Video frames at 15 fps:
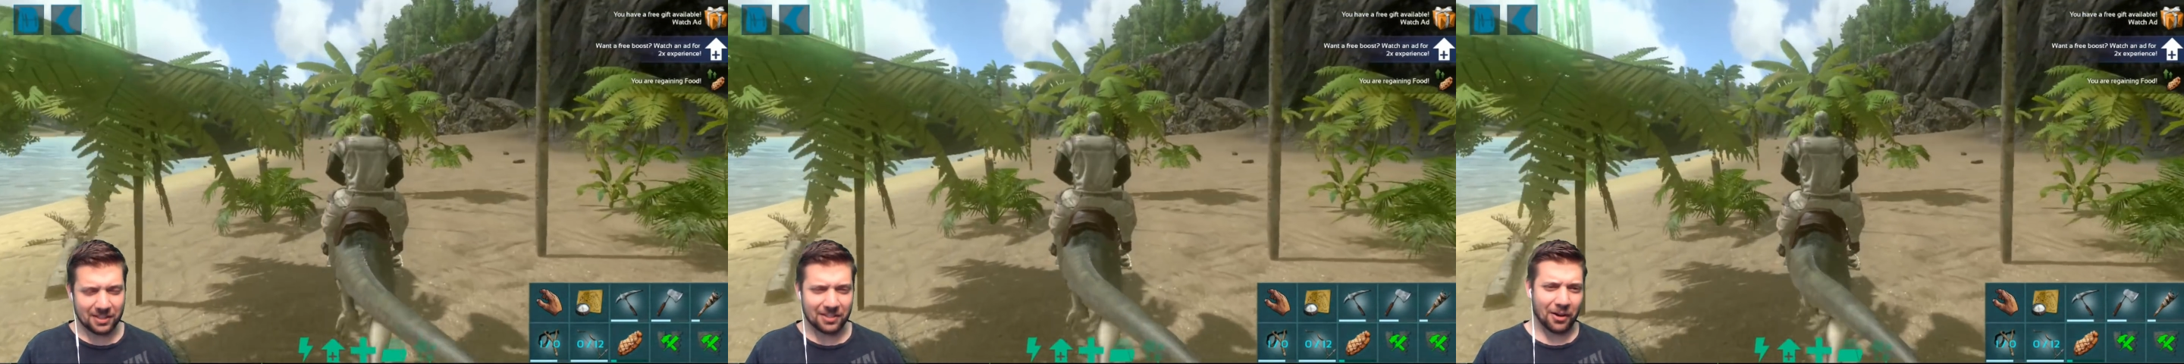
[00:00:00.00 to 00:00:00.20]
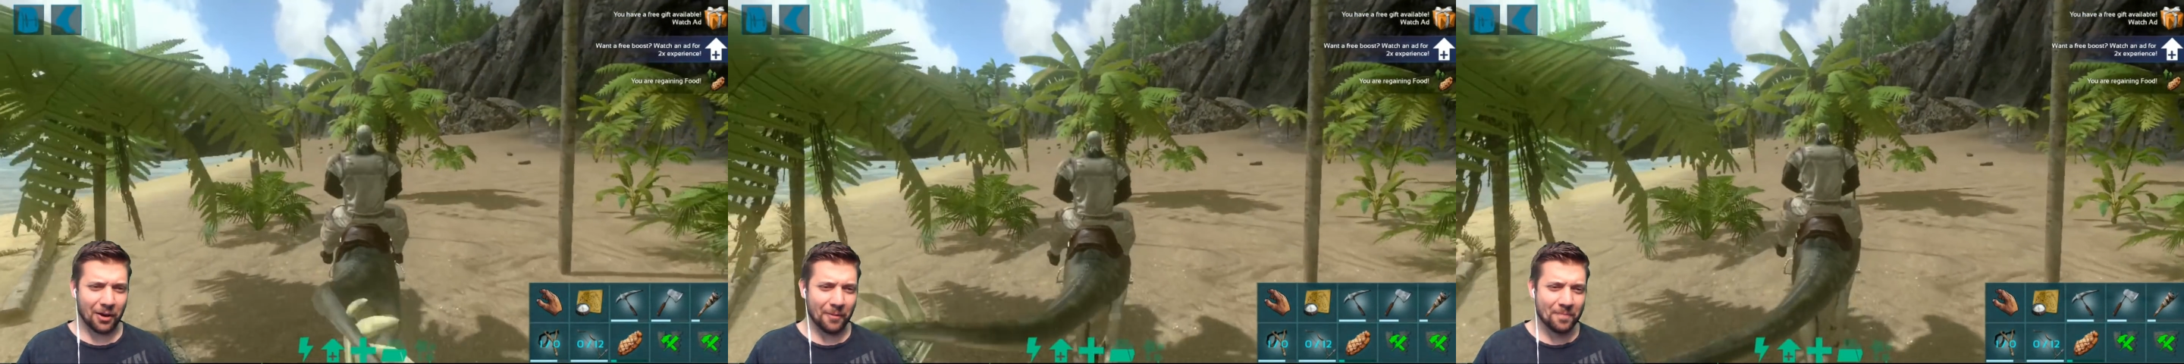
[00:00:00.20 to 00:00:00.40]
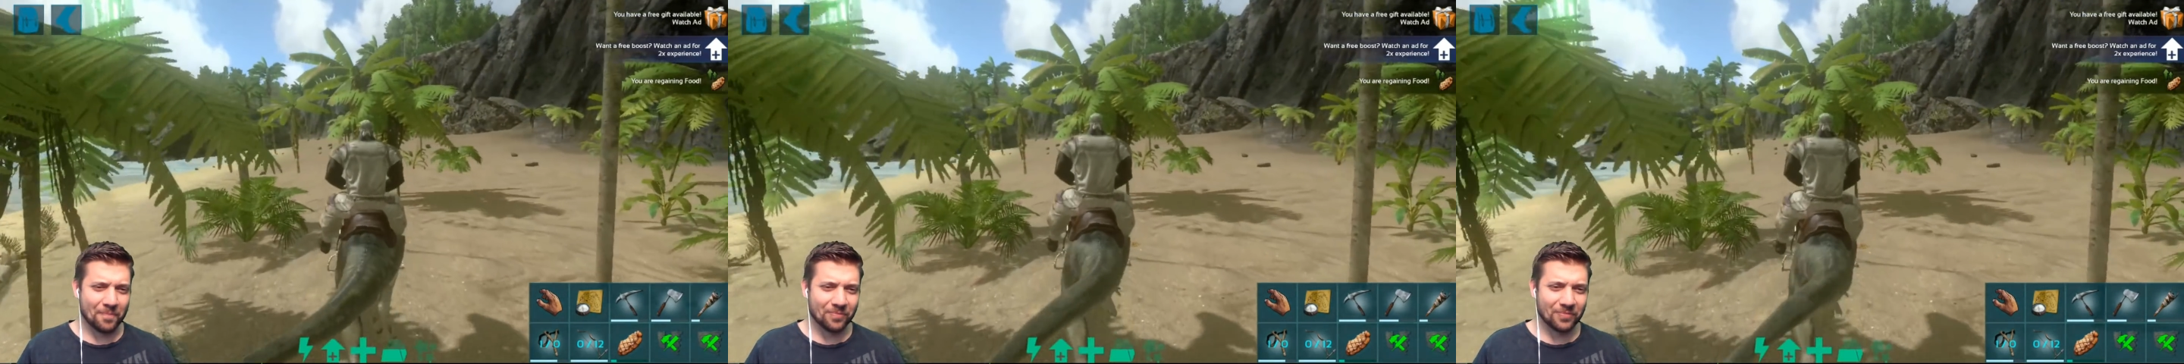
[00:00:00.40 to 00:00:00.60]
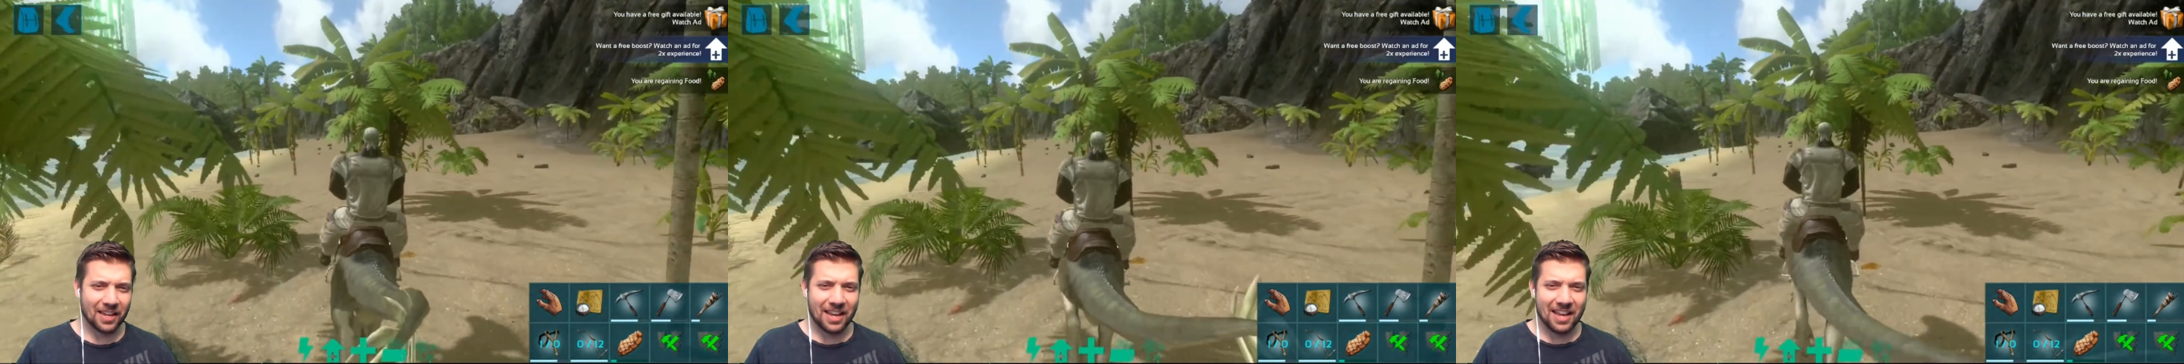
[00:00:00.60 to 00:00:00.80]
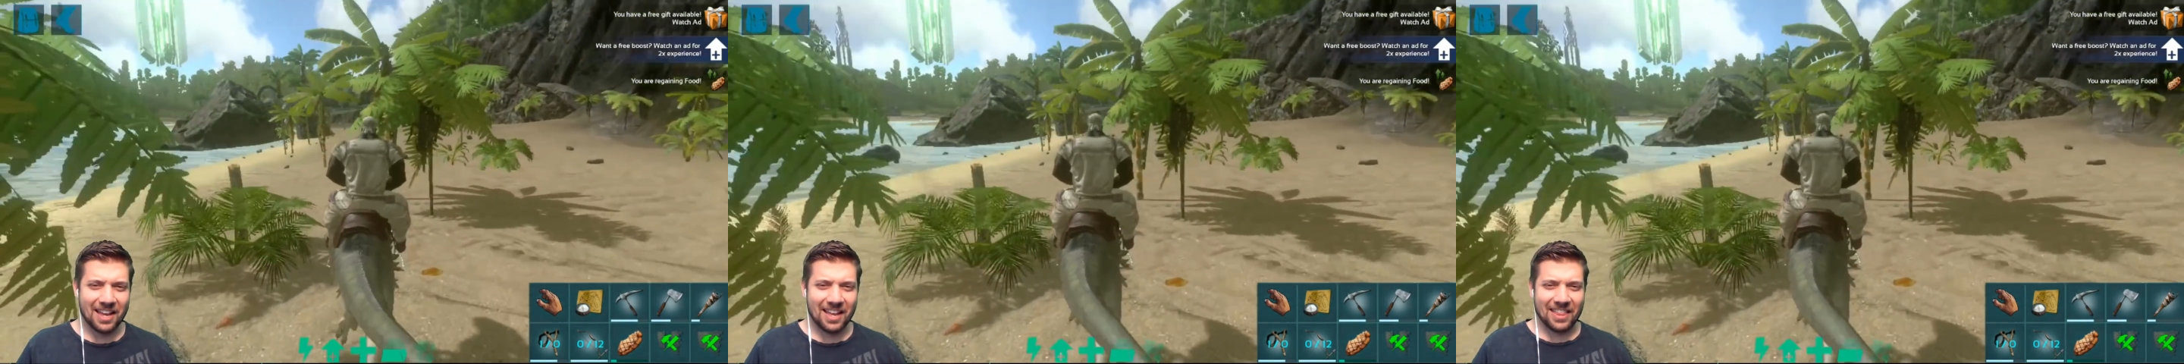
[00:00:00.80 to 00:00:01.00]
So
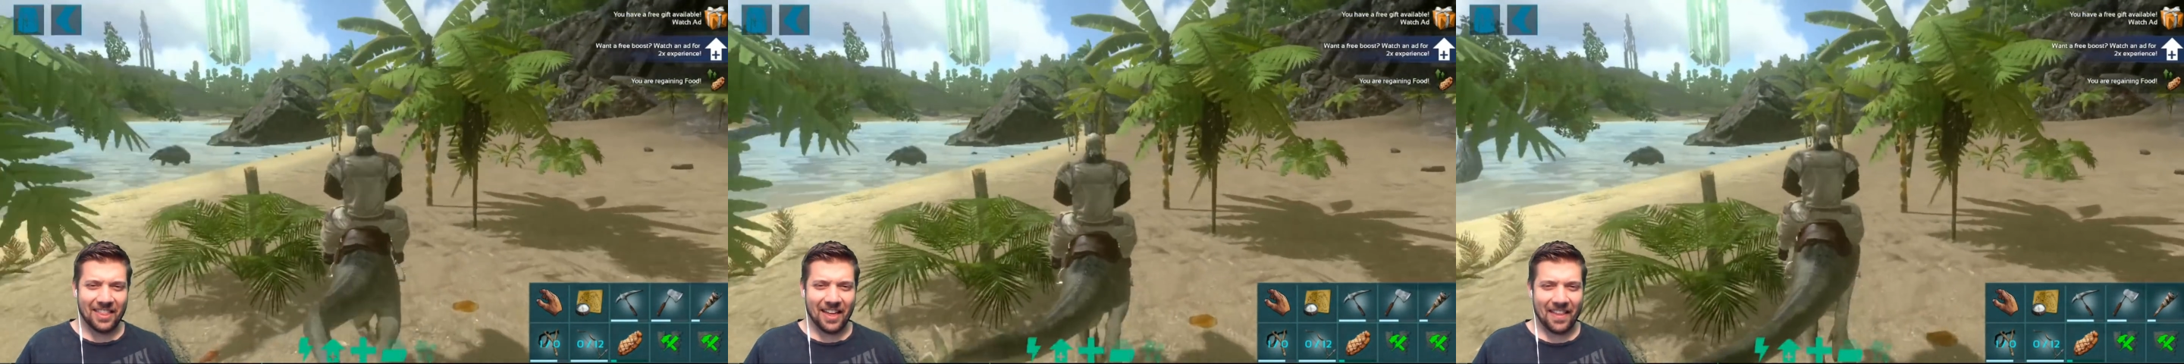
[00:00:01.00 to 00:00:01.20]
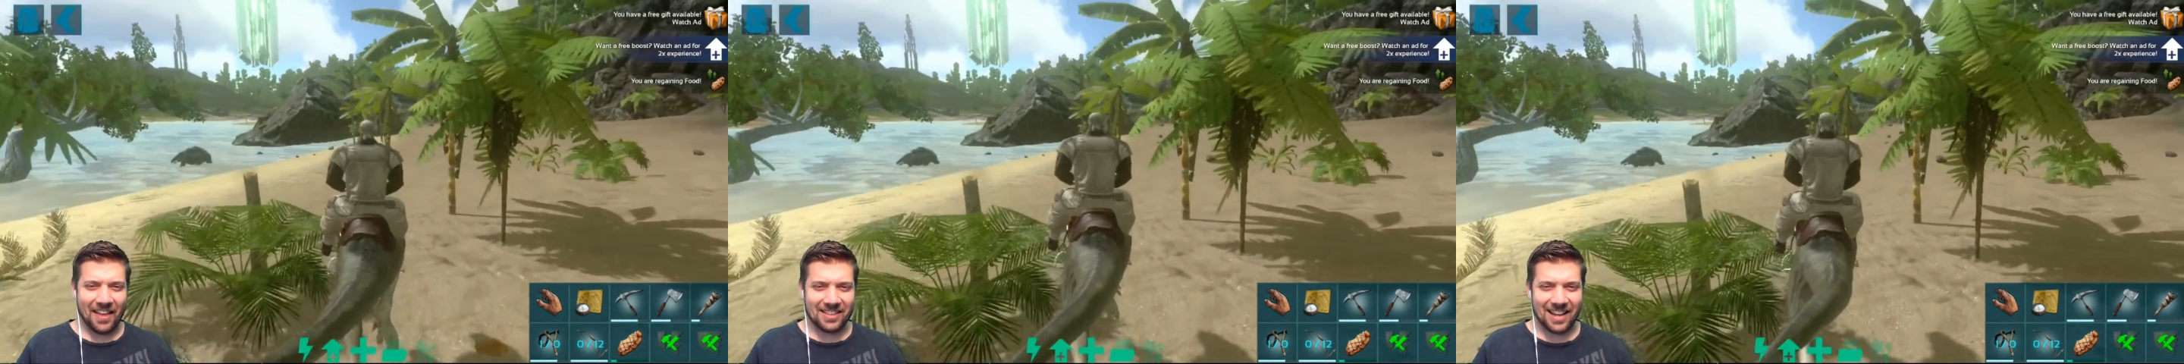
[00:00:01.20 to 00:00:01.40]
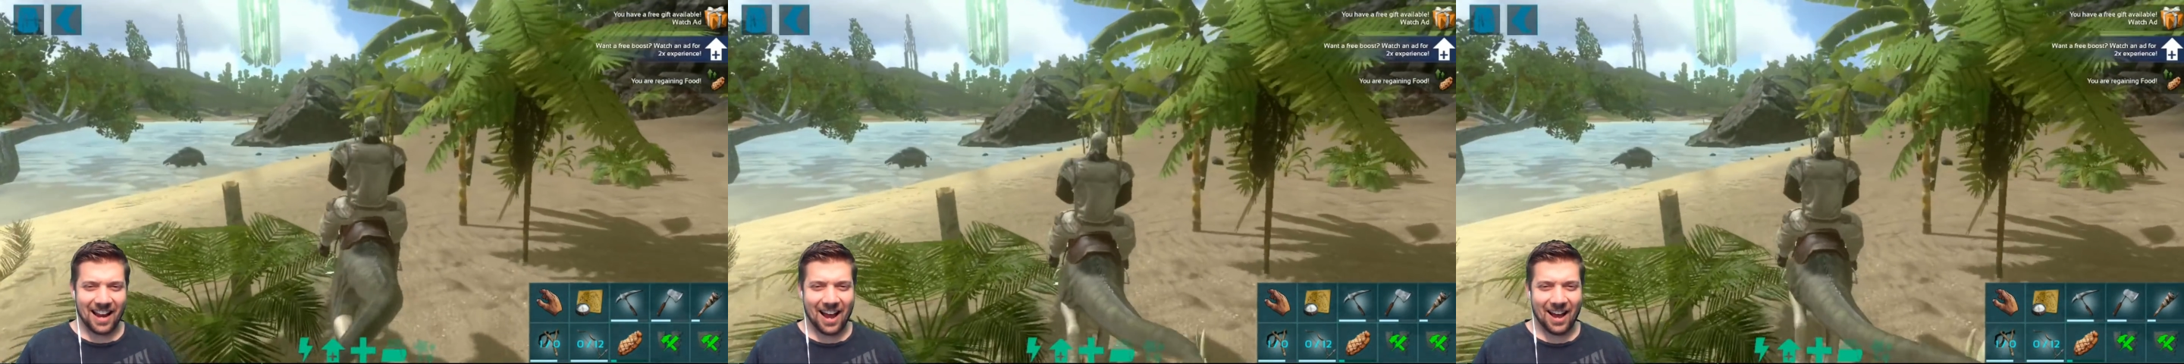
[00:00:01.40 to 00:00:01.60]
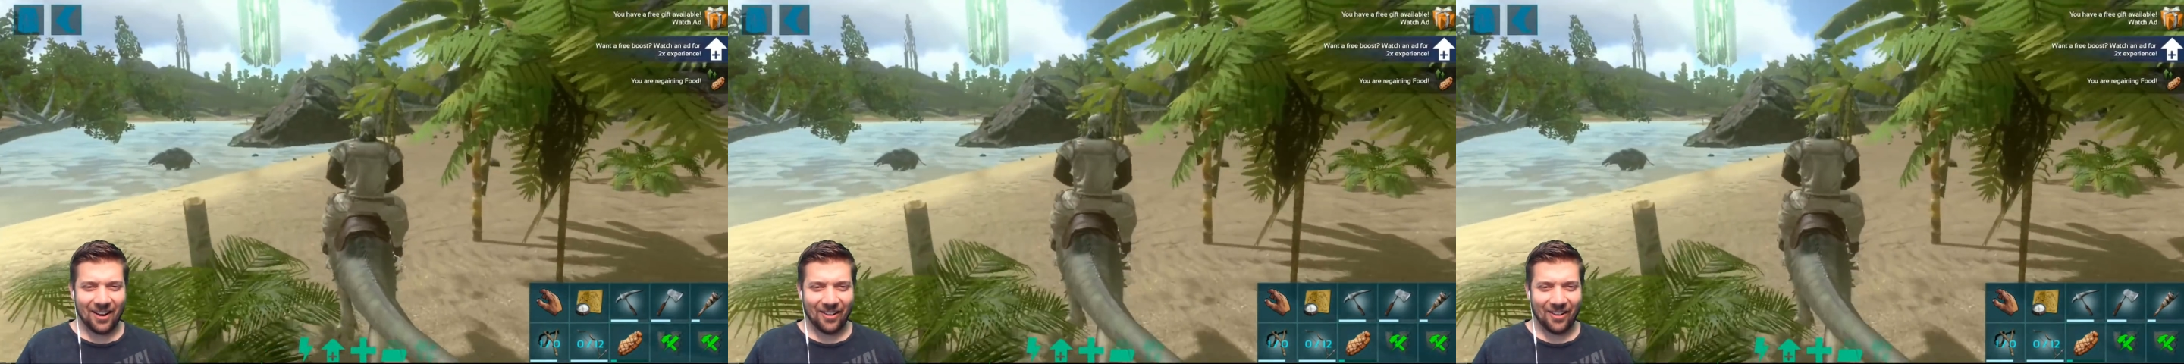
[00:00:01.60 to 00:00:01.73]
that's not